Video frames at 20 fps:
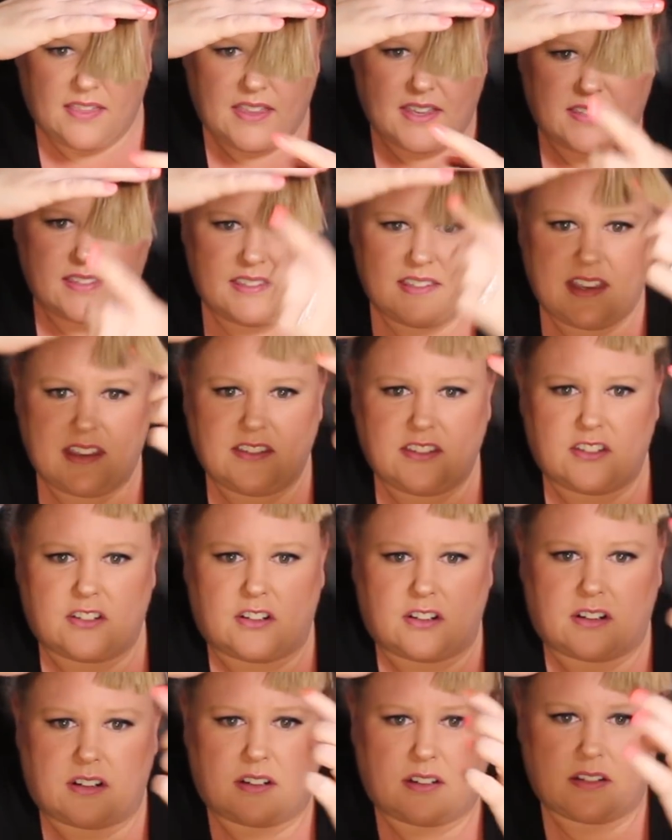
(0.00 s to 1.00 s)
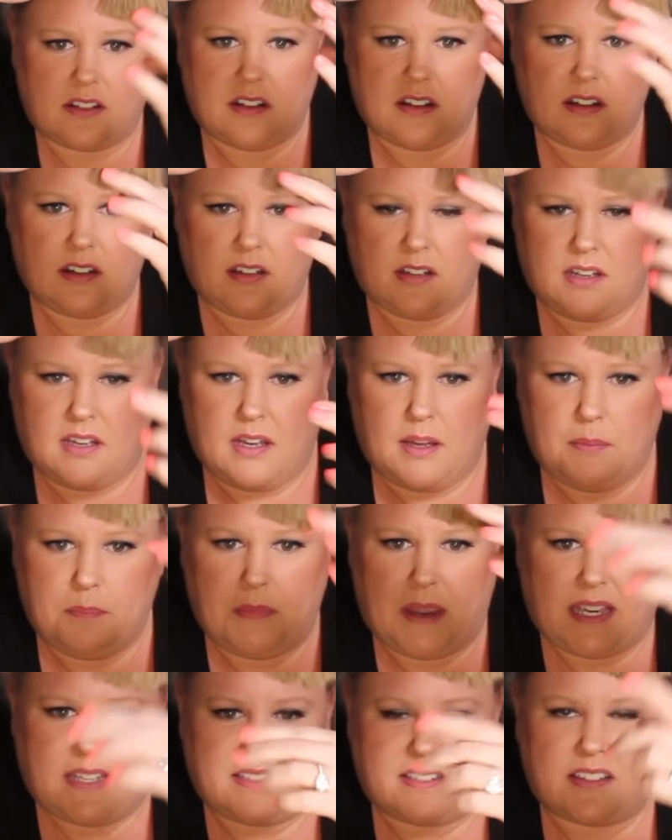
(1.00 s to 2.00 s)
the scissor
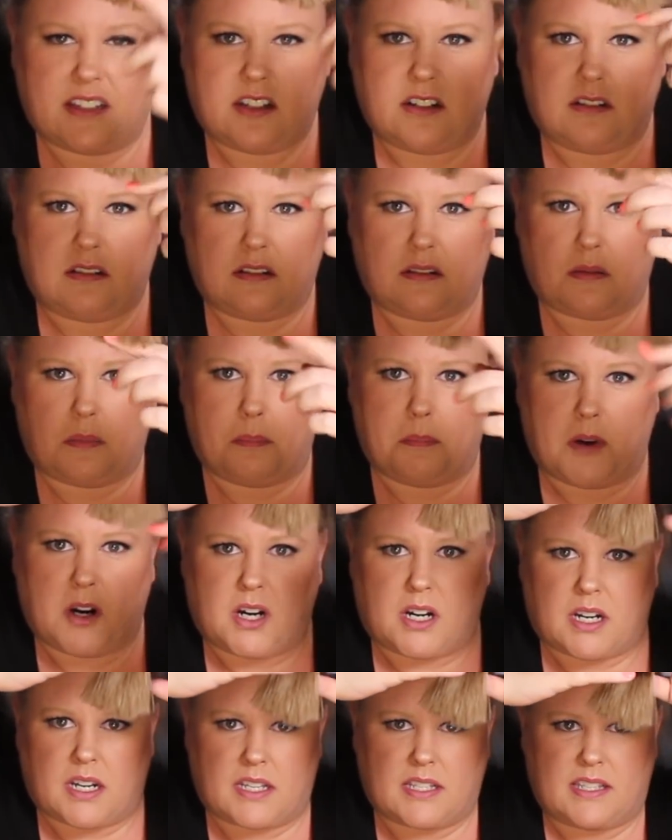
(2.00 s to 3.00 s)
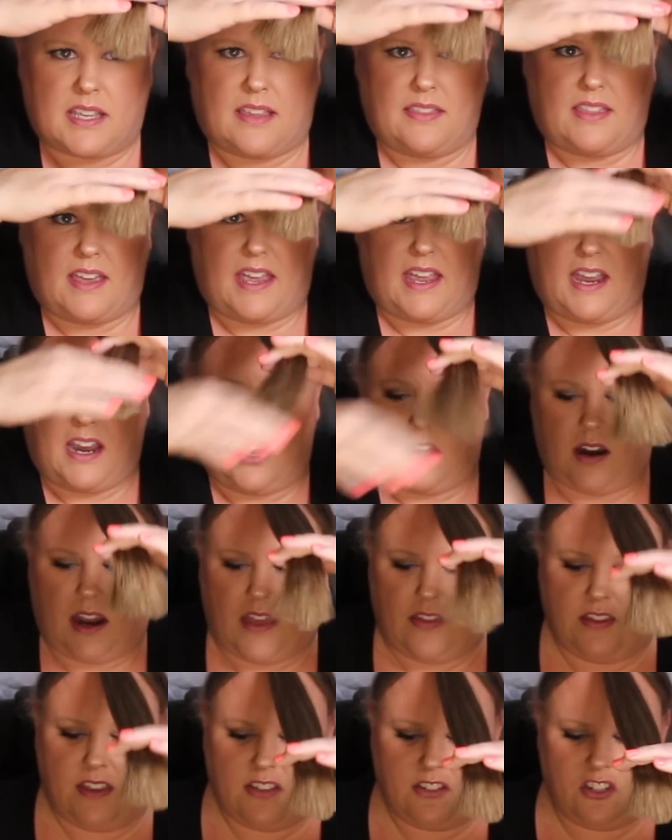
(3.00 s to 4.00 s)
makes little marks in the hair,
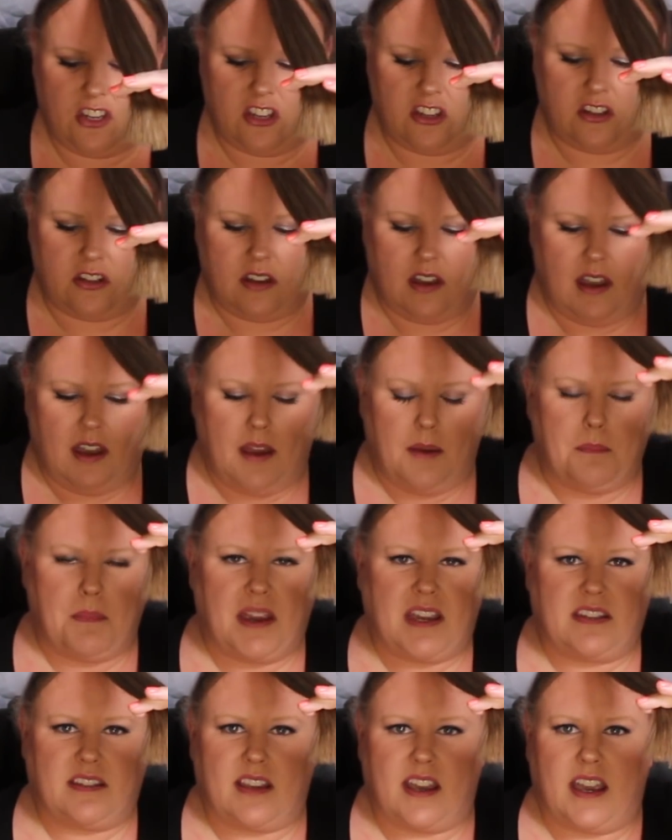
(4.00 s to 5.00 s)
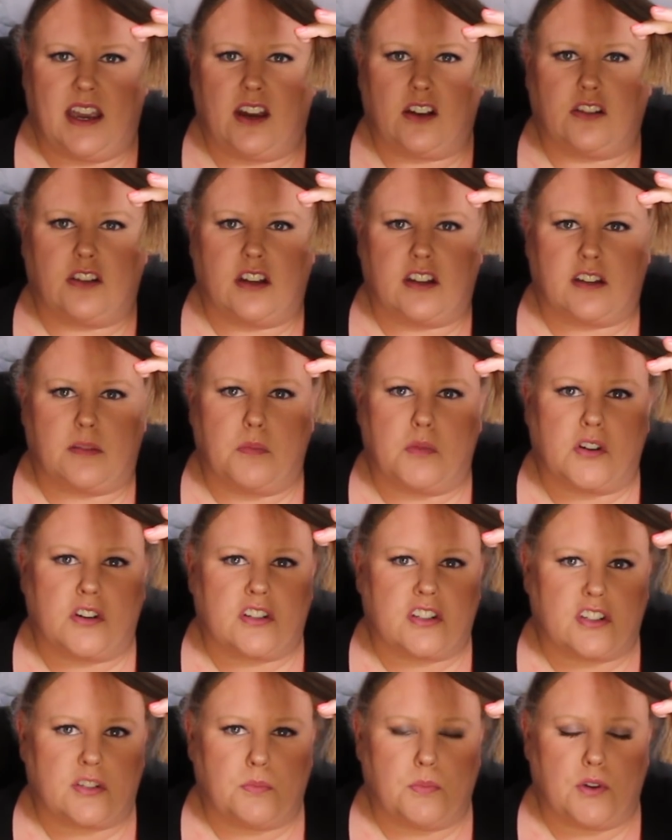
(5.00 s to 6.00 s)
and this just makes the hair look more
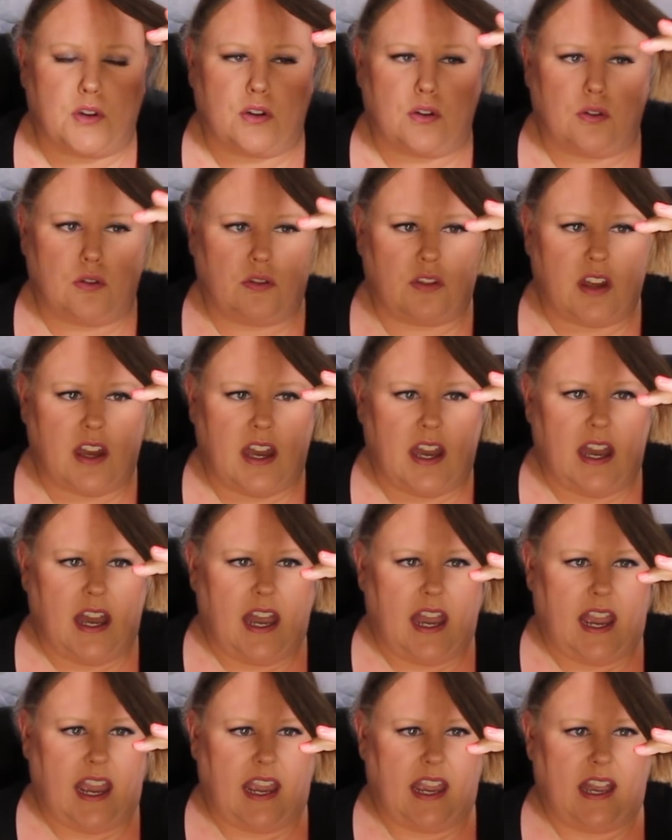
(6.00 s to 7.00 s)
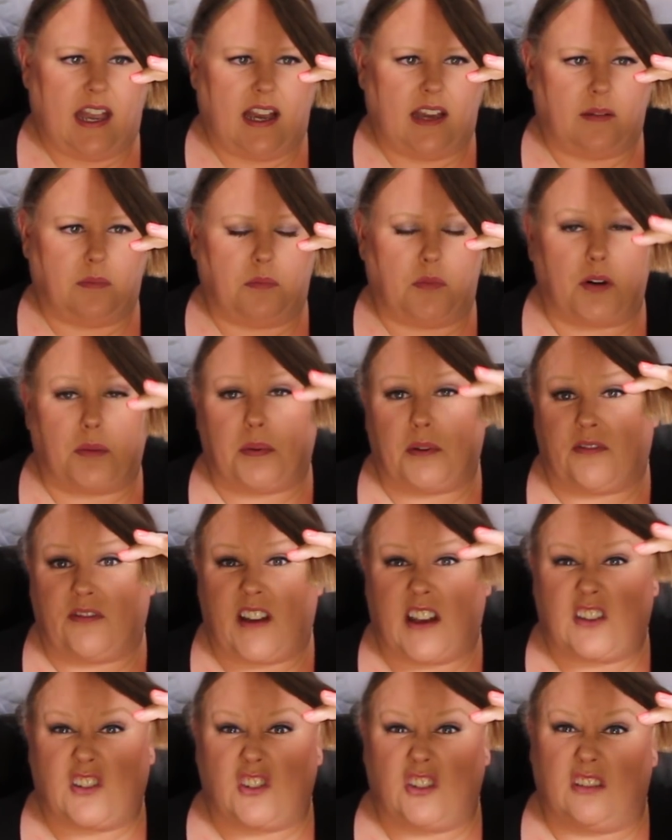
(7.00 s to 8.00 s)
smooth and more
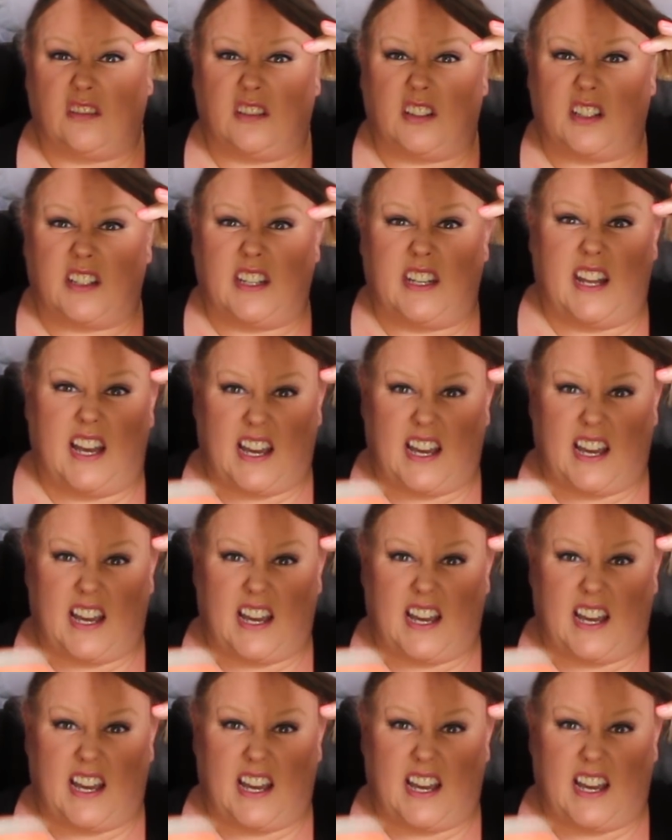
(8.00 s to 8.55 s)
professional looking,